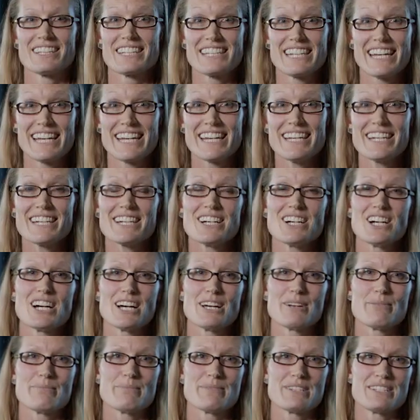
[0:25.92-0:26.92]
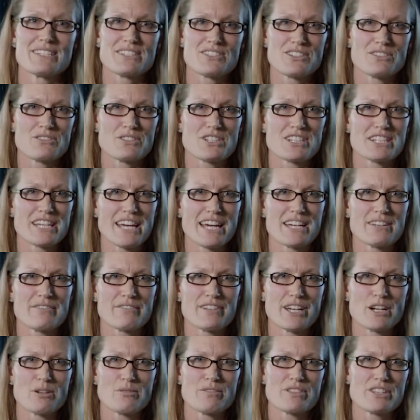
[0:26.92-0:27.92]
G'day, I'm Dr. Kate
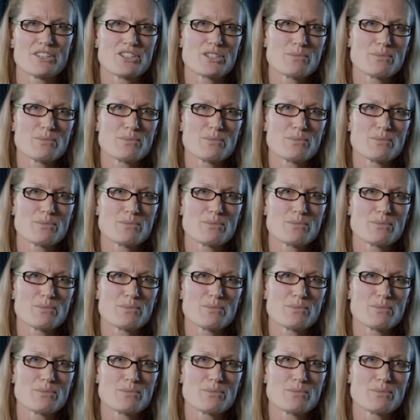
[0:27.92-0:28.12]
Fairweather